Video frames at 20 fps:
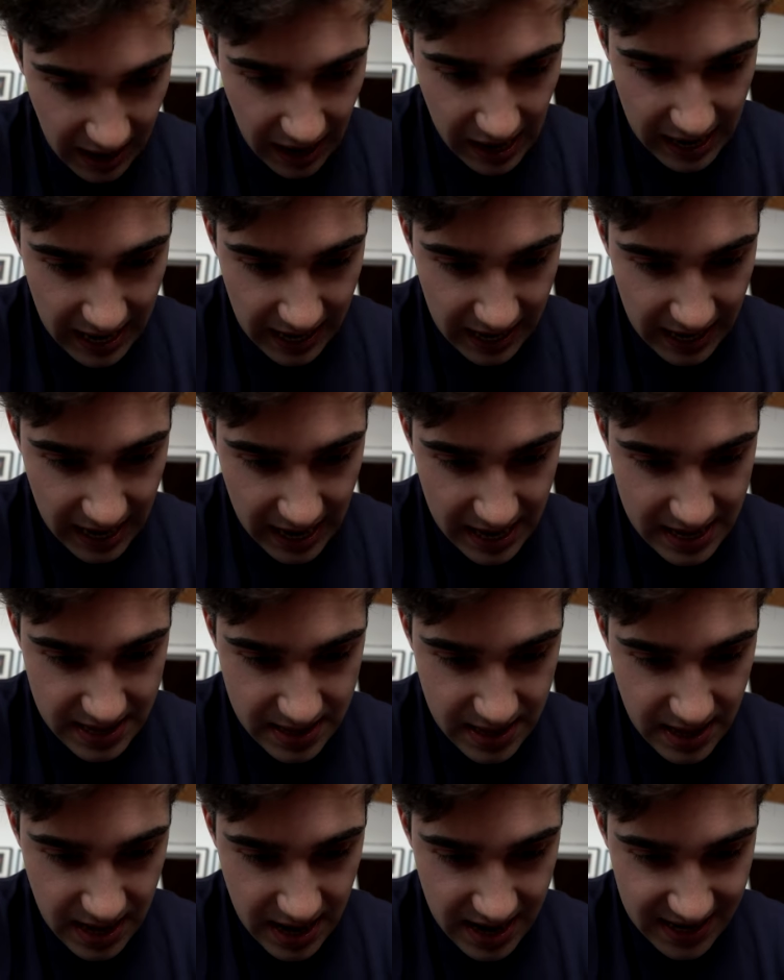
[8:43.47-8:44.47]

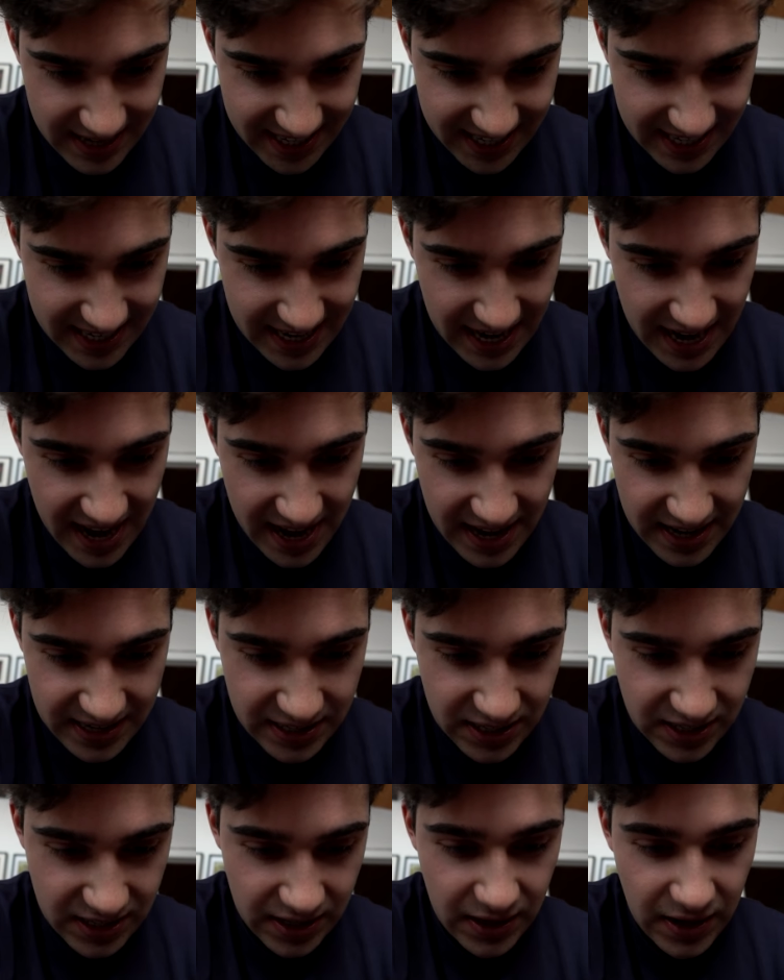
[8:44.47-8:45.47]
Alejandra
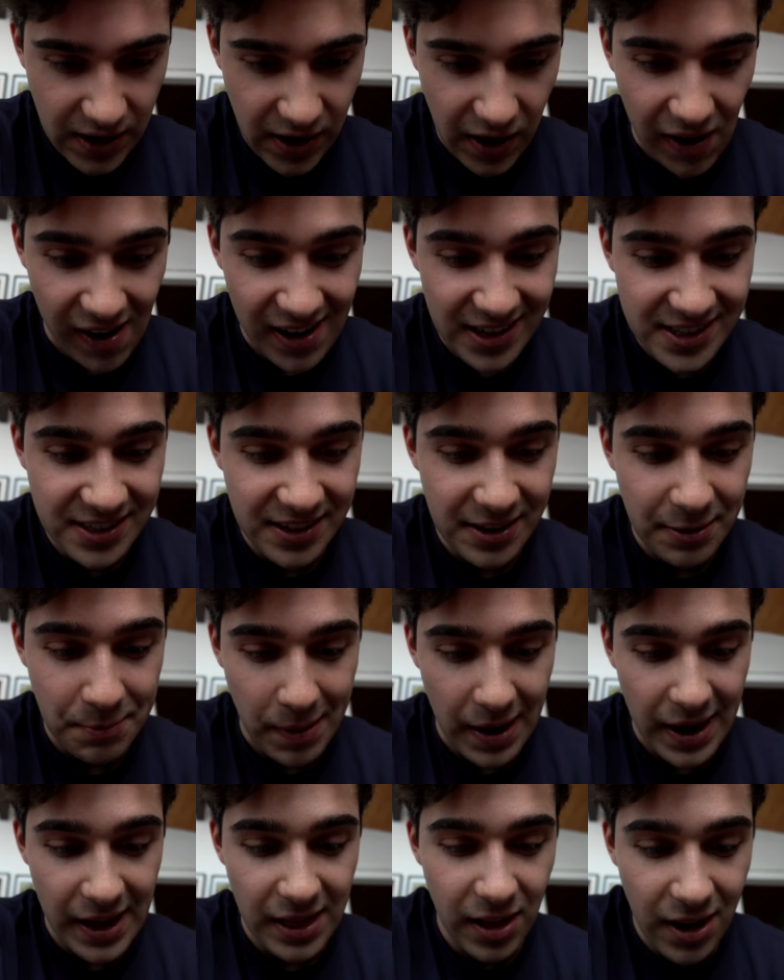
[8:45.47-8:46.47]
says, awesome.
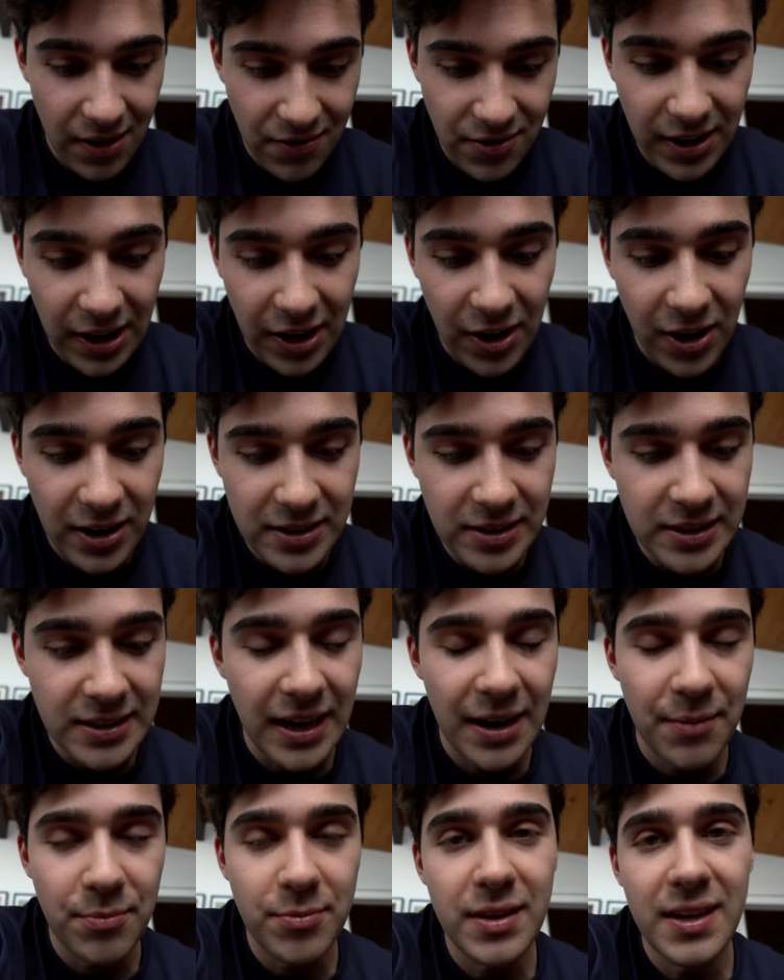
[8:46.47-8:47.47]
I love the
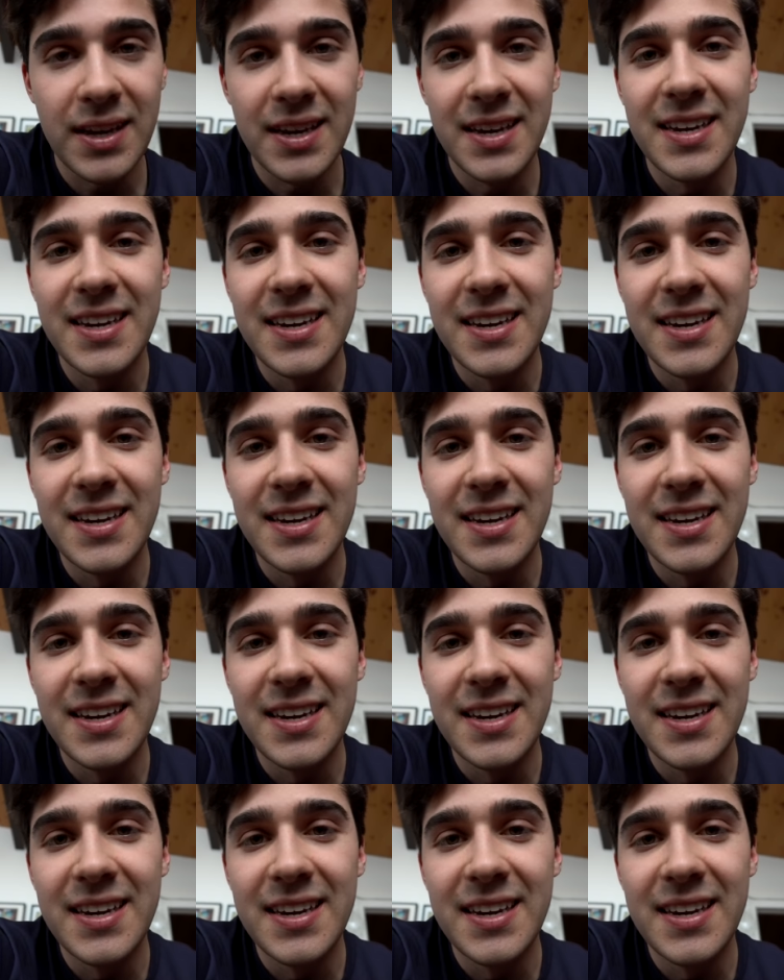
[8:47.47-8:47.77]
concept.